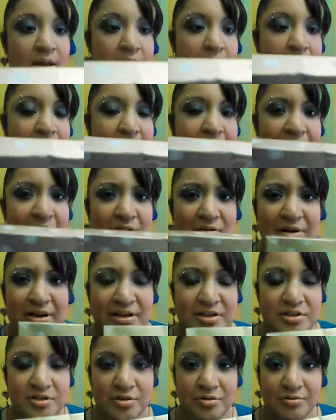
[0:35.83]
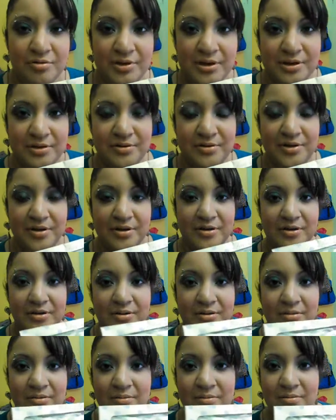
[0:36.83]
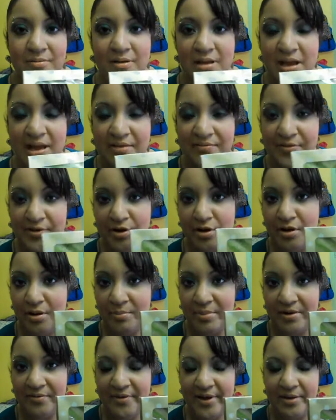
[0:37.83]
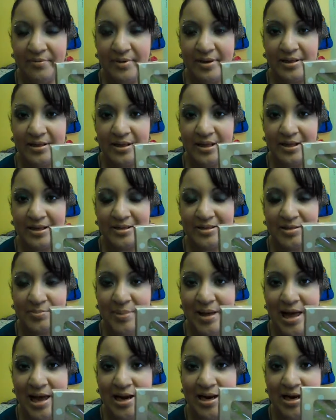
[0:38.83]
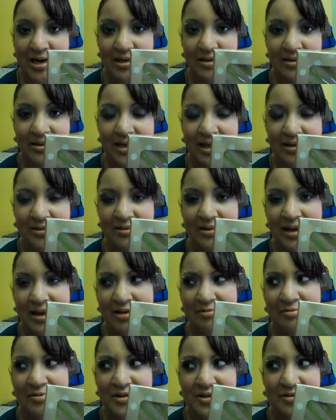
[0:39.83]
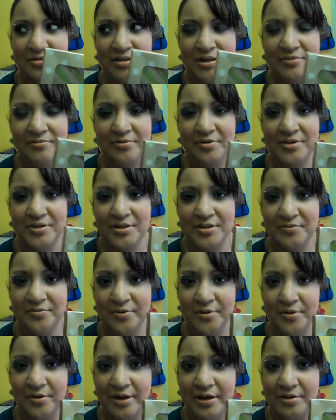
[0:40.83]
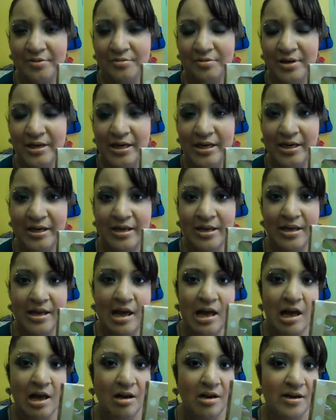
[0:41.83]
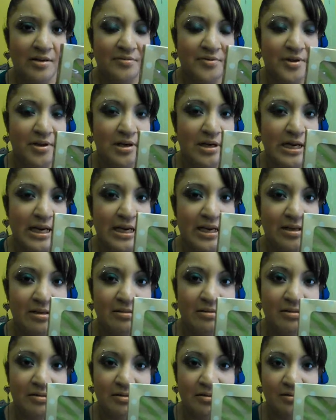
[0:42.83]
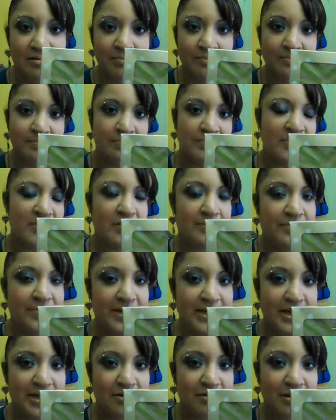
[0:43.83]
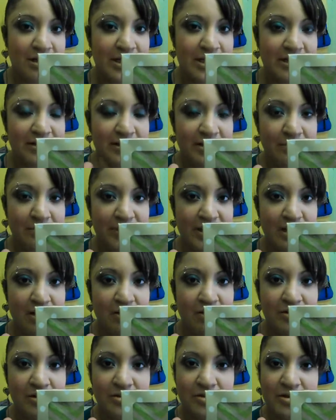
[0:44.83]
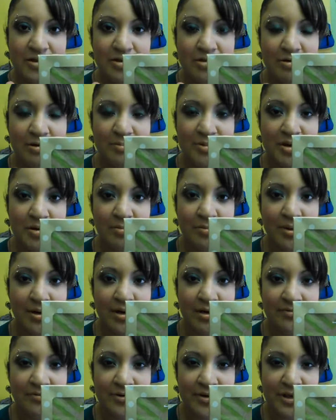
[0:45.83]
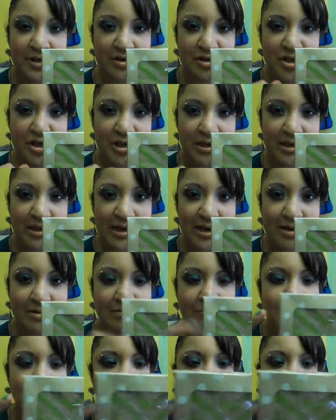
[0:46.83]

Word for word: And I already showed you the a few of my favorite things palette that that was only for Sephora only. I'll leave the link the video link down below in the description bar for you to check it out